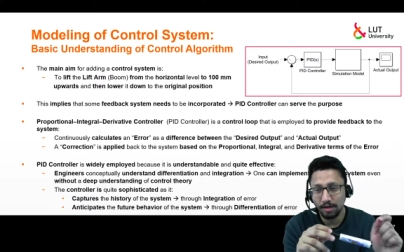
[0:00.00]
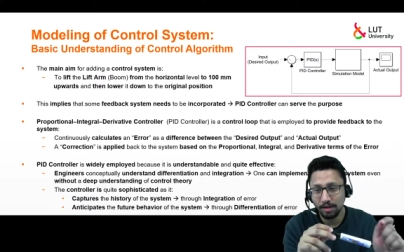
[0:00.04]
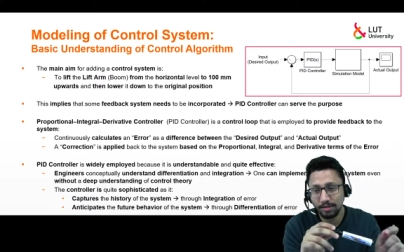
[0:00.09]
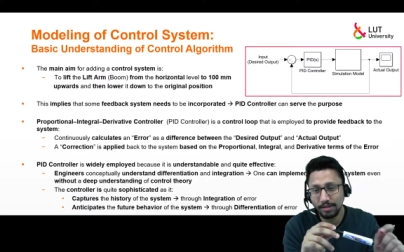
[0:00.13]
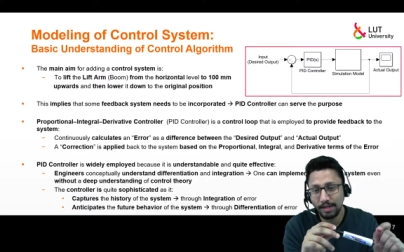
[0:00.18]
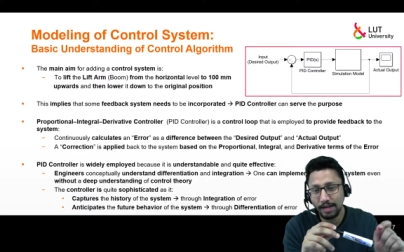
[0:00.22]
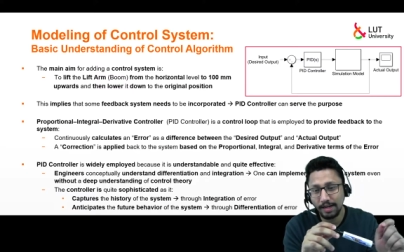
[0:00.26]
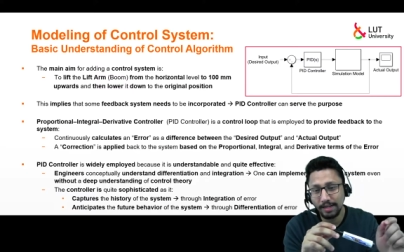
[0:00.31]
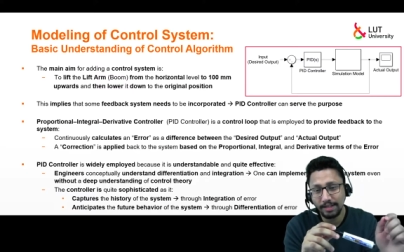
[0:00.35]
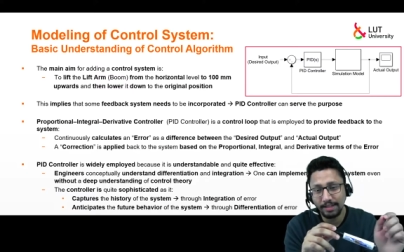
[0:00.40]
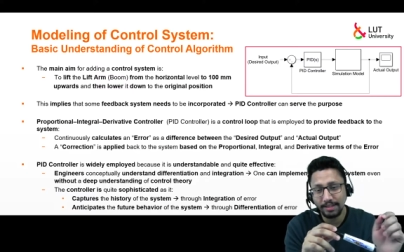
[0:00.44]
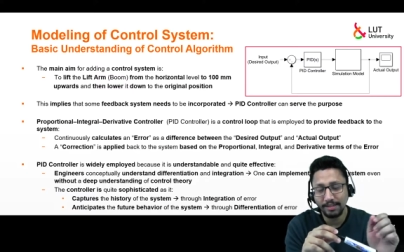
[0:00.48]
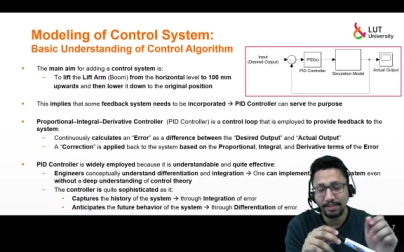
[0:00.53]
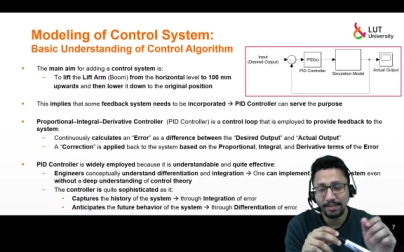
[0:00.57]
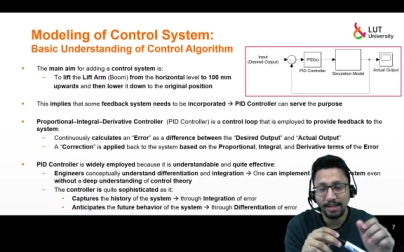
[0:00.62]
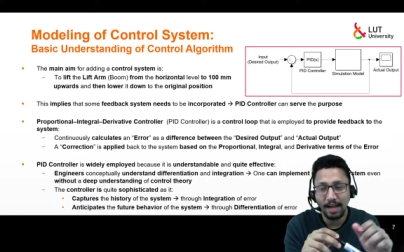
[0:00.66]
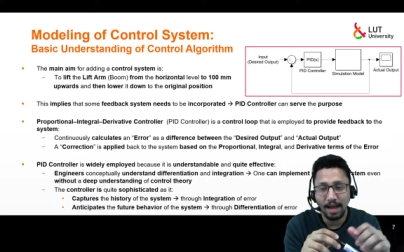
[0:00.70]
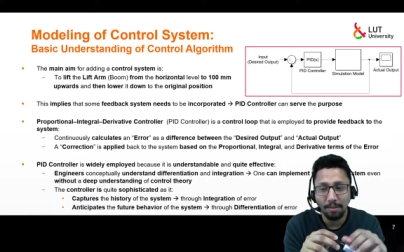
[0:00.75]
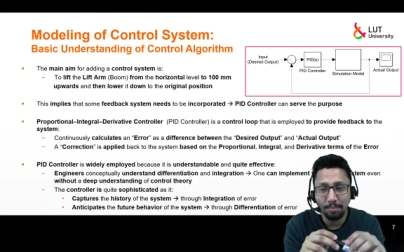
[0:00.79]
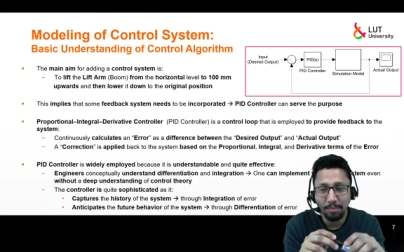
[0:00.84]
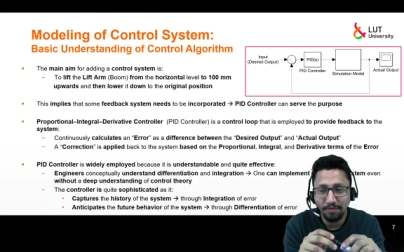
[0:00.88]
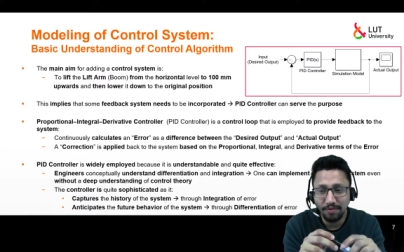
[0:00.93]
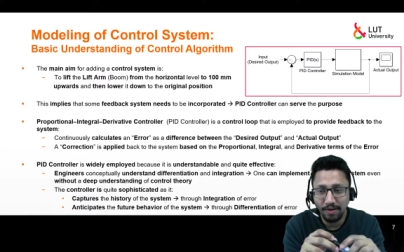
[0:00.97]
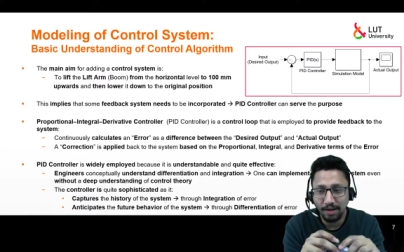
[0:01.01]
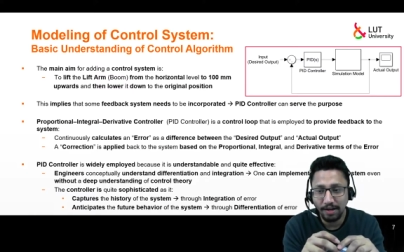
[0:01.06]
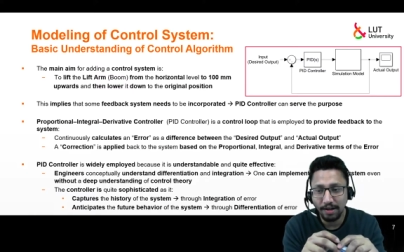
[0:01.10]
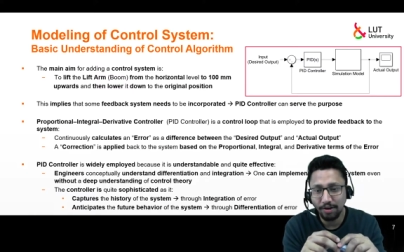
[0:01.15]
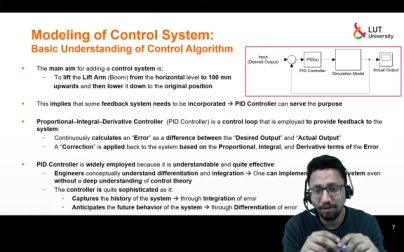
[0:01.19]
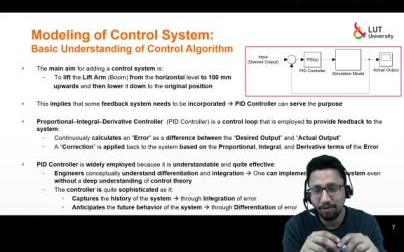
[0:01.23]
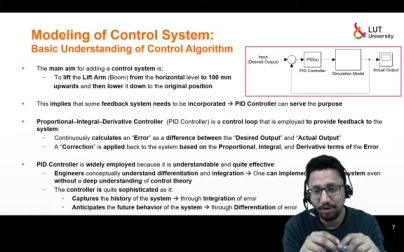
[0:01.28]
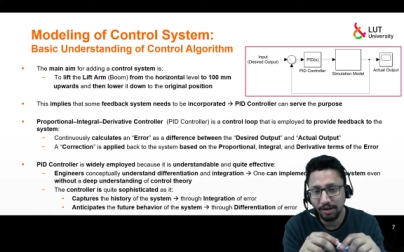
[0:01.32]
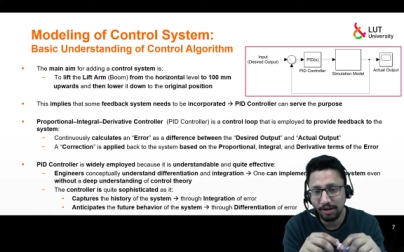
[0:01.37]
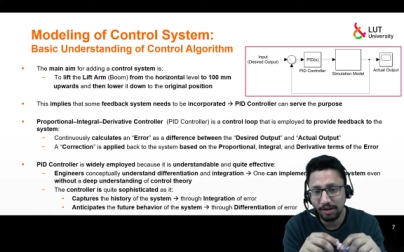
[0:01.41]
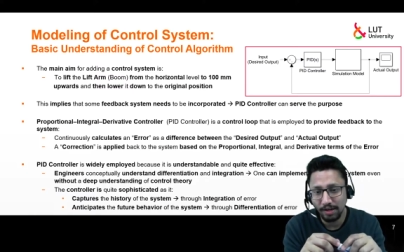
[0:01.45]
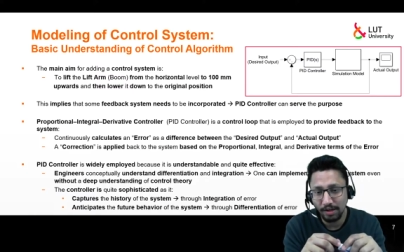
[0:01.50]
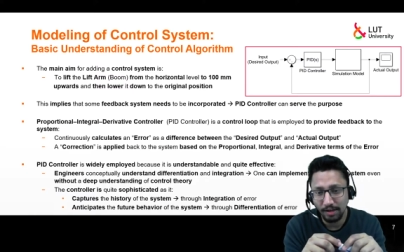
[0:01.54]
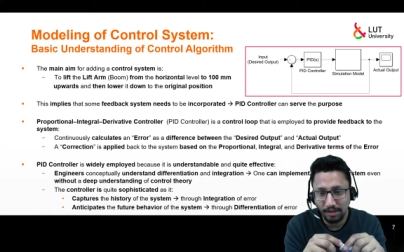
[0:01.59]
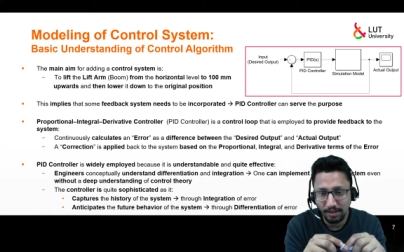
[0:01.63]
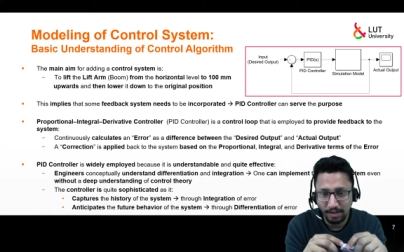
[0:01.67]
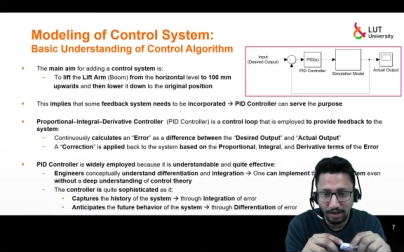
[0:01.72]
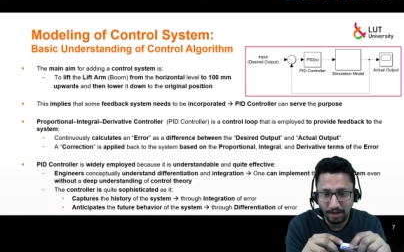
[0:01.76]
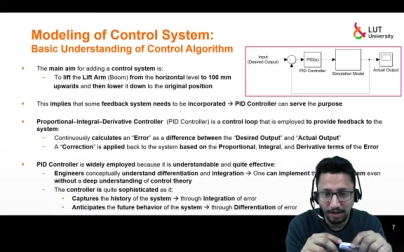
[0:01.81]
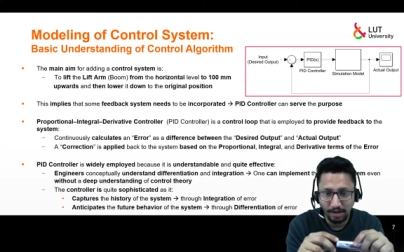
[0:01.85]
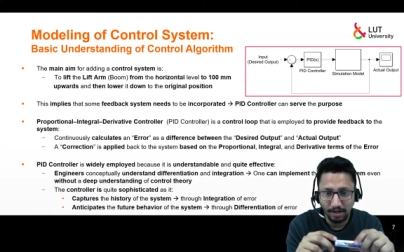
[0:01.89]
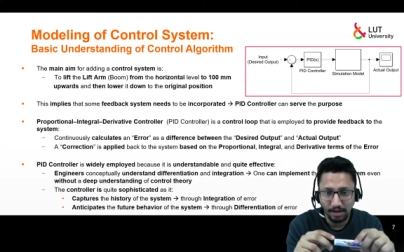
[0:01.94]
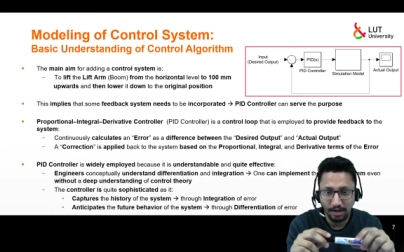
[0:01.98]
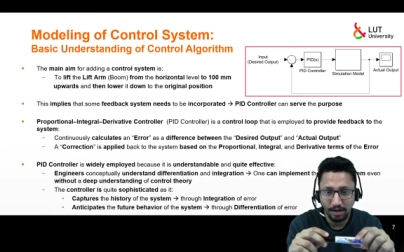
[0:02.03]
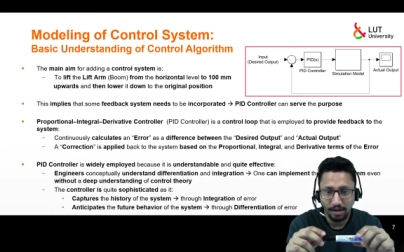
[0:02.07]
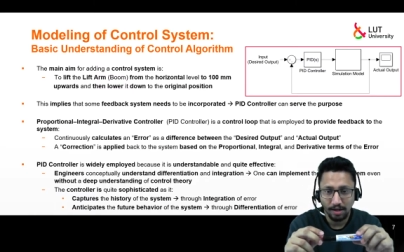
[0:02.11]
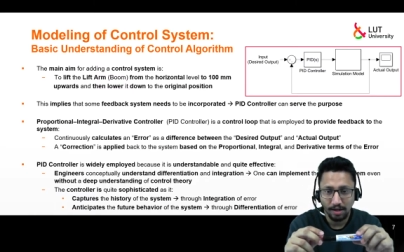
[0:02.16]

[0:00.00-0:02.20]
sentence can be very tricky, that